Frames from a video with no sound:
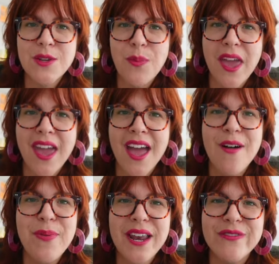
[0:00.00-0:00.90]
to be
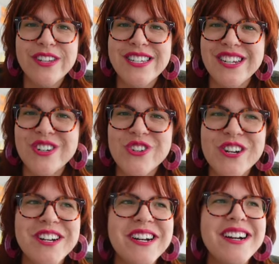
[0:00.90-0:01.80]
a bit of a
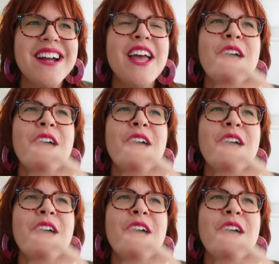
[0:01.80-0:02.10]
tearjerker,